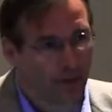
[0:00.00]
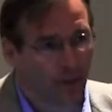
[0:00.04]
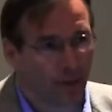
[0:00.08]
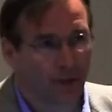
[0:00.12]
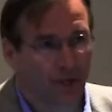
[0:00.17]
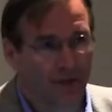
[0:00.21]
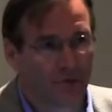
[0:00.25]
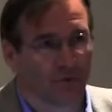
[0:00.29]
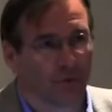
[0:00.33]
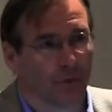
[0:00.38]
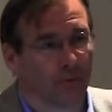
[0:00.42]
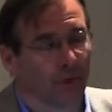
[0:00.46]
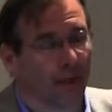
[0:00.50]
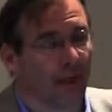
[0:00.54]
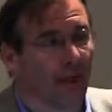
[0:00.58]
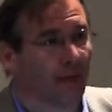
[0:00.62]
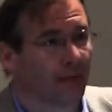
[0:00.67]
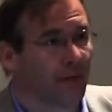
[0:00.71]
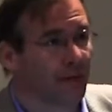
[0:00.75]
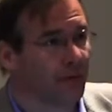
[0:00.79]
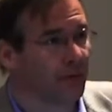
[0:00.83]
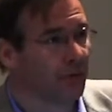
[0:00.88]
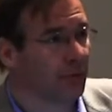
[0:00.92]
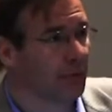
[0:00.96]
Okay, so I'll
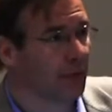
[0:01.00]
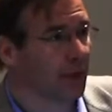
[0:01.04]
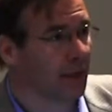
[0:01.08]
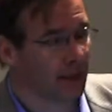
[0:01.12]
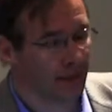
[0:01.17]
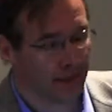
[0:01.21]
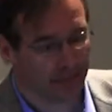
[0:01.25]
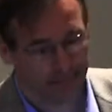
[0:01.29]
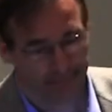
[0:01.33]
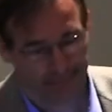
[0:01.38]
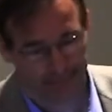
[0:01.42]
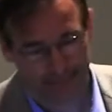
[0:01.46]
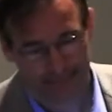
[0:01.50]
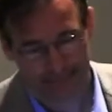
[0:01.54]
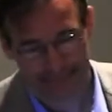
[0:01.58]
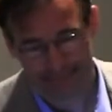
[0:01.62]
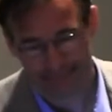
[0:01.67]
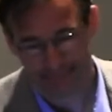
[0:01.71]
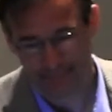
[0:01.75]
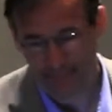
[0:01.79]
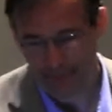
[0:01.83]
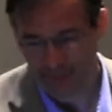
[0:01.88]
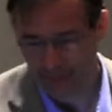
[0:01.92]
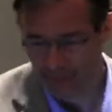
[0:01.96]
give you a
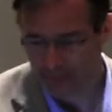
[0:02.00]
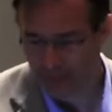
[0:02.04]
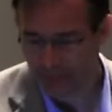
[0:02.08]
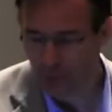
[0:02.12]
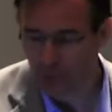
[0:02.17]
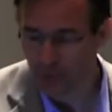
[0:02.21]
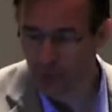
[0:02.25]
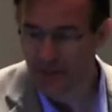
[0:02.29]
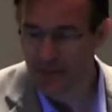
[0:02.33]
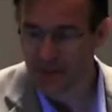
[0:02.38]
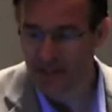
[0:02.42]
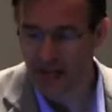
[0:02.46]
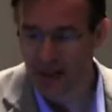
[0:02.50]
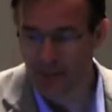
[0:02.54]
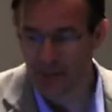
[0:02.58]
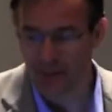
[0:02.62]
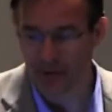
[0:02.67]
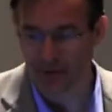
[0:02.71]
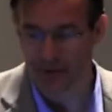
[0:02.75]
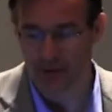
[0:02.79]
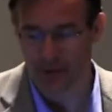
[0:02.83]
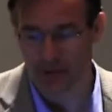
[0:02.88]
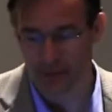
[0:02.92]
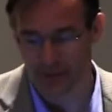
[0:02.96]
few
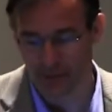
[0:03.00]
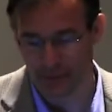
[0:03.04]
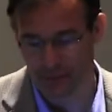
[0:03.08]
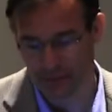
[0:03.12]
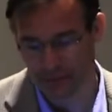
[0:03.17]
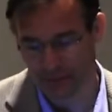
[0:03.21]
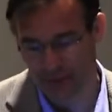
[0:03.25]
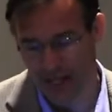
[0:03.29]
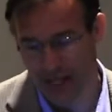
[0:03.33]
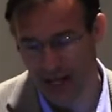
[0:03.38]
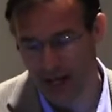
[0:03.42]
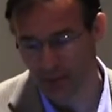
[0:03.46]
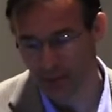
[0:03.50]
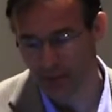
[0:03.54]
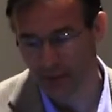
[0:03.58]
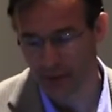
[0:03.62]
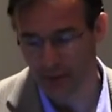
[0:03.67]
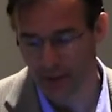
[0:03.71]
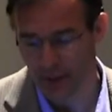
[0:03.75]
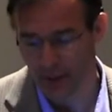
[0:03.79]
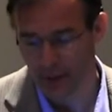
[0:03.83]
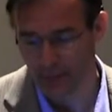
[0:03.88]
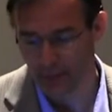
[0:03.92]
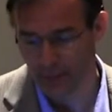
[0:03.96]
examples of how
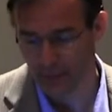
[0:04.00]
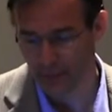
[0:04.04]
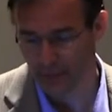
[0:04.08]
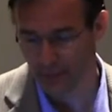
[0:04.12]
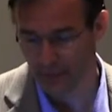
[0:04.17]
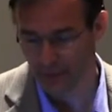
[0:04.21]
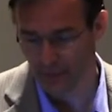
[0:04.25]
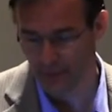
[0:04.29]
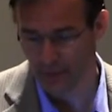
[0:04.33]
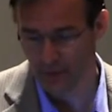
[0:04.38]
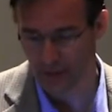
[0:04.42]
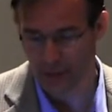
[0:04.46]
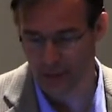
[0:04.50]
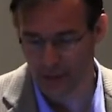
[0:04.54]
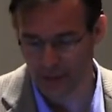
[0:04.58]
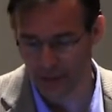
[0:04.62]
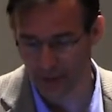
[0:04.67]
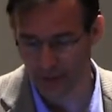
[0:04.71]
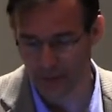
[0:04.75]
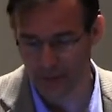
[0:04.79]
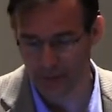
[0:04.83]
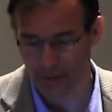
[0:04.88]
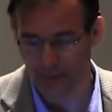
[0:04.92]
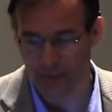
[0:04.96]
in
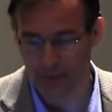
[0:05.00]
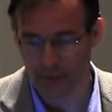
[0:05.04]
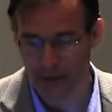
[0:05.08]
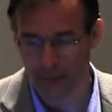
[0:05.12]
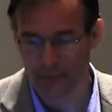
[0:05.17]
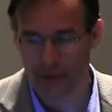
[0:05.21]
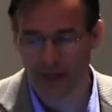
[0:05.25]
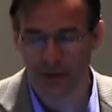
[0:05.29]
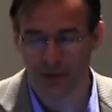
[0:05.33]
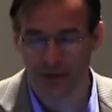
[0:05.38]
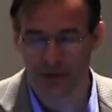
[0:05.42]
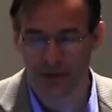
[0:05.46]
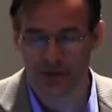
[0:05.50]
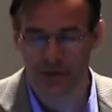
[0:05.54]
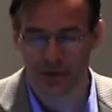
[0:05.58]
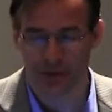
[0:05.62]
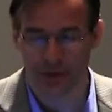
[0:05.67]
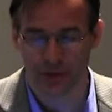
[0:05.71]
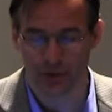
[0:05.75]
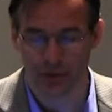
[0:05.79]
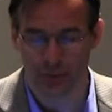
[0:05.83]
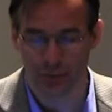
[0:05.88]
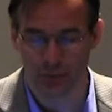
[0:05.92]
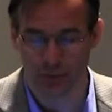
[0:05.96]
my
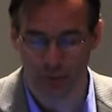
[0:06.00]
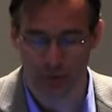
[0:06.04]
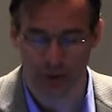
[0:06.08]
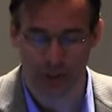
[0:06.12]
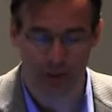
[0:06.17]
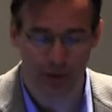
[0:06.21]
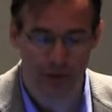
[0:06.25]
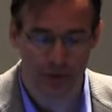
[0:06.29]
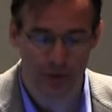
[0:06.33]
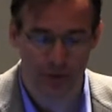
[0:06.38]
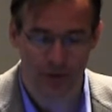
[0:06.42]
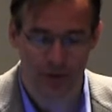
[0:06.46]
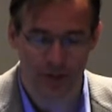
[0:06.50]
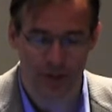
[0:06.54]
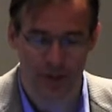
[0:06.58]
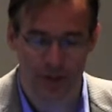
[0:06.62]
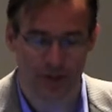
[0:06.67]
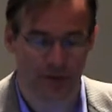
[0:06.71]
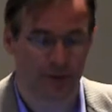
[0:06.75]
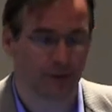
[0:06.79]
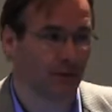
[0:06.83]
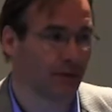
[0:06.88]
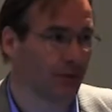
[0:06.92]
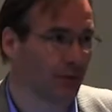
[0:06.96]
research we use
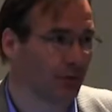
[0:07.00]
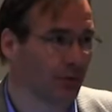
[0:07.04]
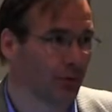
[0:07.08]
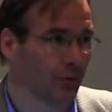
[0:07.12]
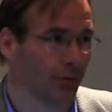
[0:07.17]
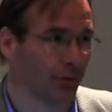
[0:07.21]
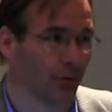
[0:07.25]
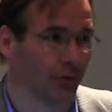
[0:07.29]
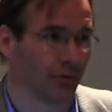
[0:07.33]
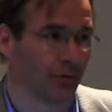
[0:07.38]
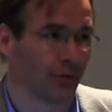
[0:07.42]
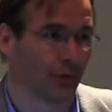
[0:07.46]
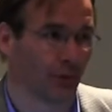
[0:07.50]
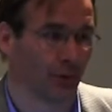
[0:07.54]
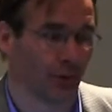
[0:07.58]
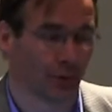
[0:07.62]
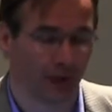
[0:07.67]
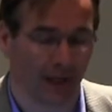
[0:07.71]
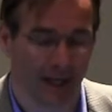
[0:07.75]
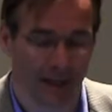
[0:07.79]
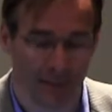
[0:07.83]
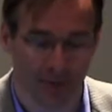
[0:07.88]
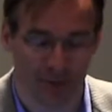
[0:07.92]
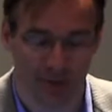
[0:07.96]
these tools
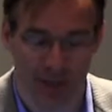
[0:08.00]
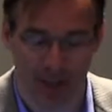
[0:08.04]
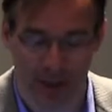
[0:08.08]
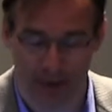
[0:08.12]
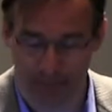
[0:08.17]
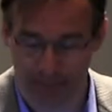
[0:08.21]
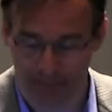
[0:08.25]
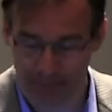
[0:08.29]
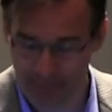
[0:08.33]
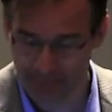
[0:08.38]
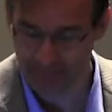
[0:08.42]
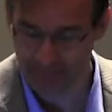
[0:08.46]
for imaging.